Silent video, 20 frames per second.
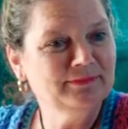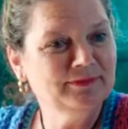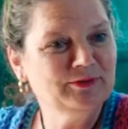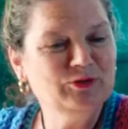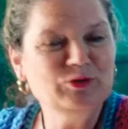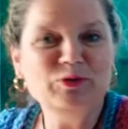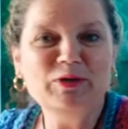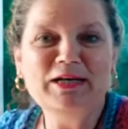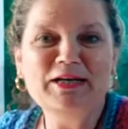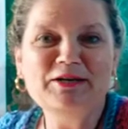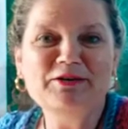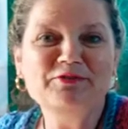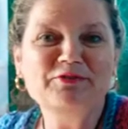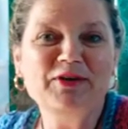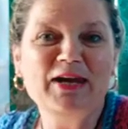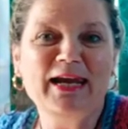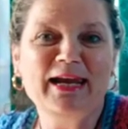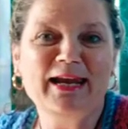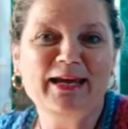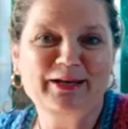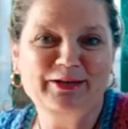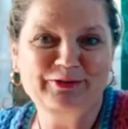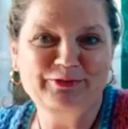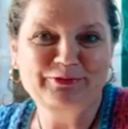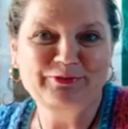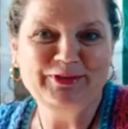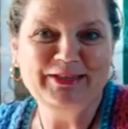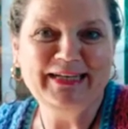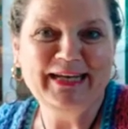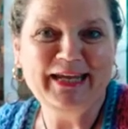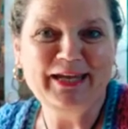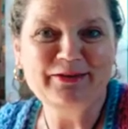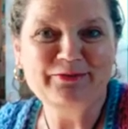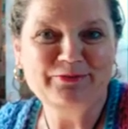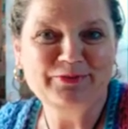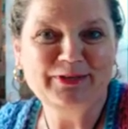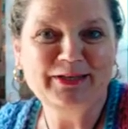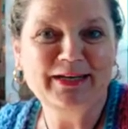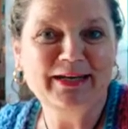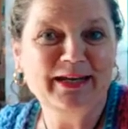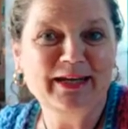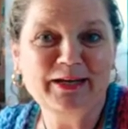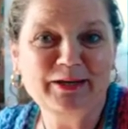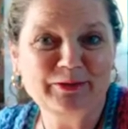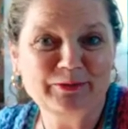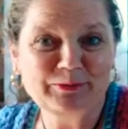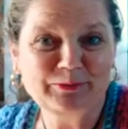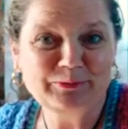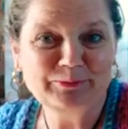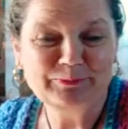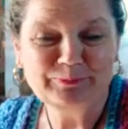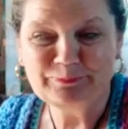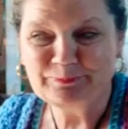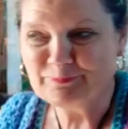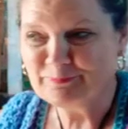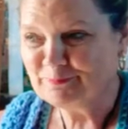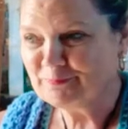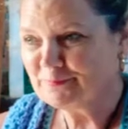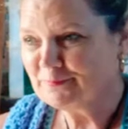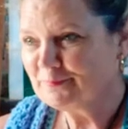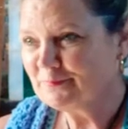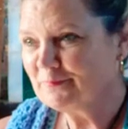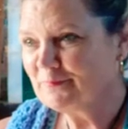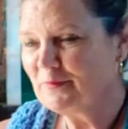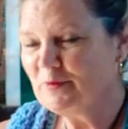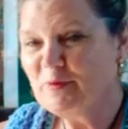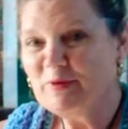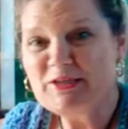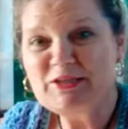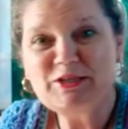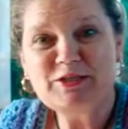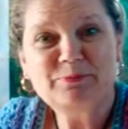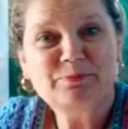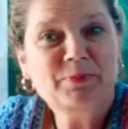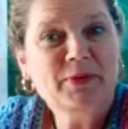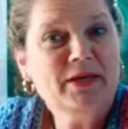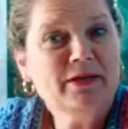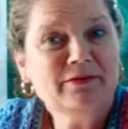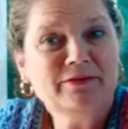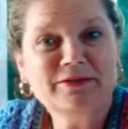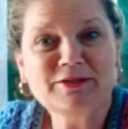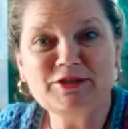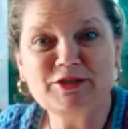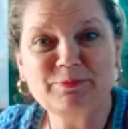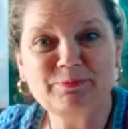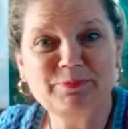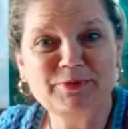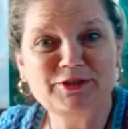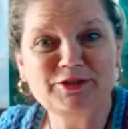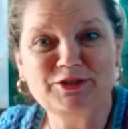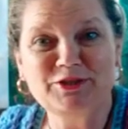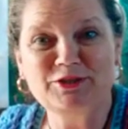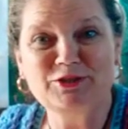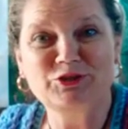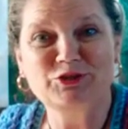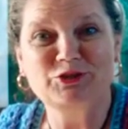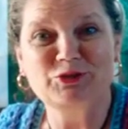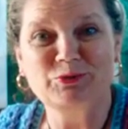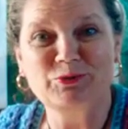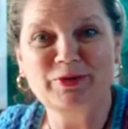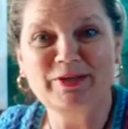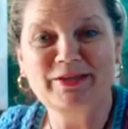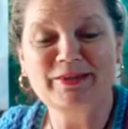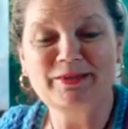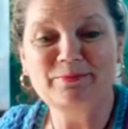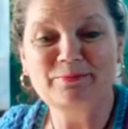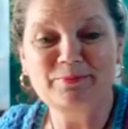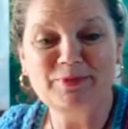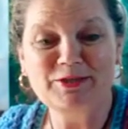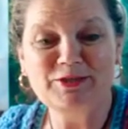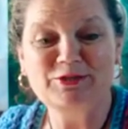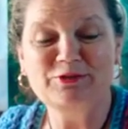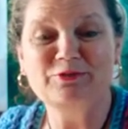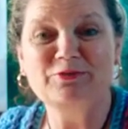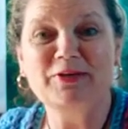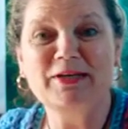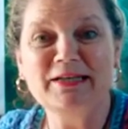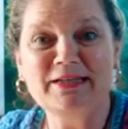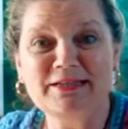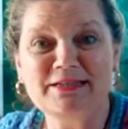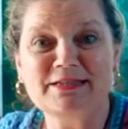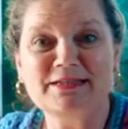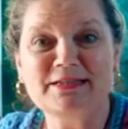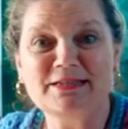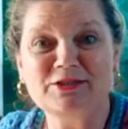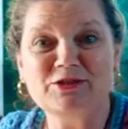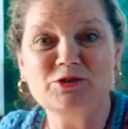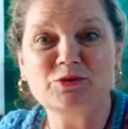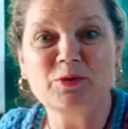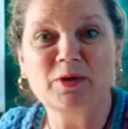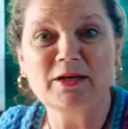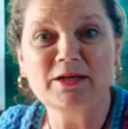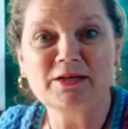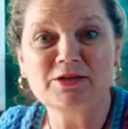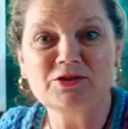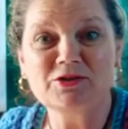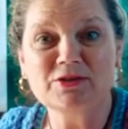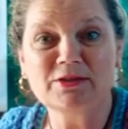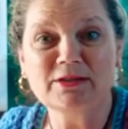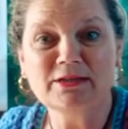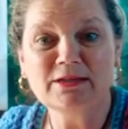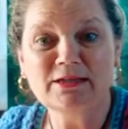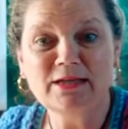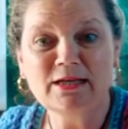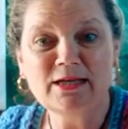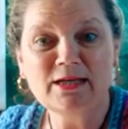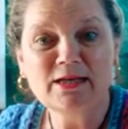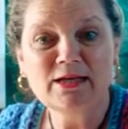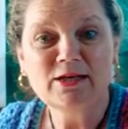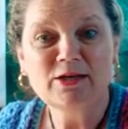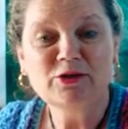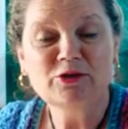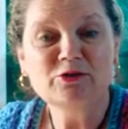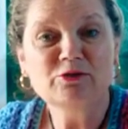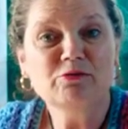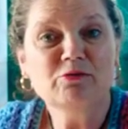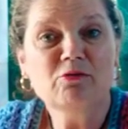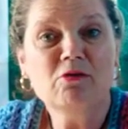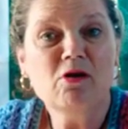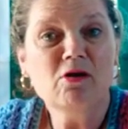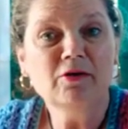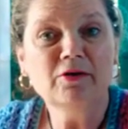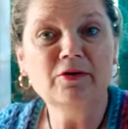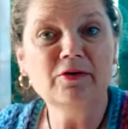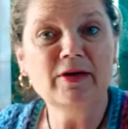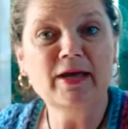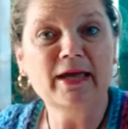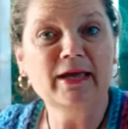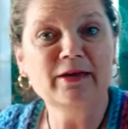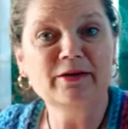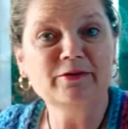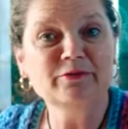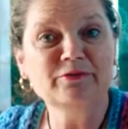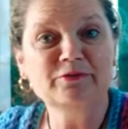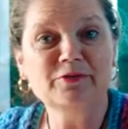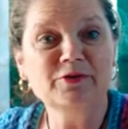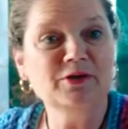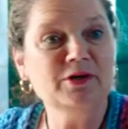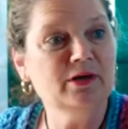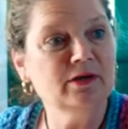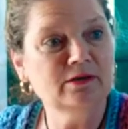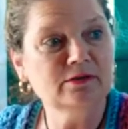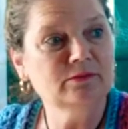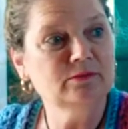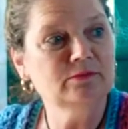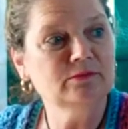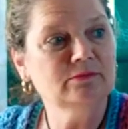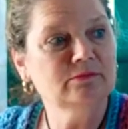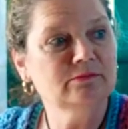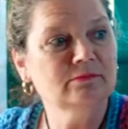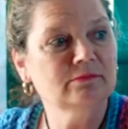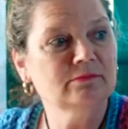to live life in heaven now, to experience peace and joy in the midst of any situation, you got to have no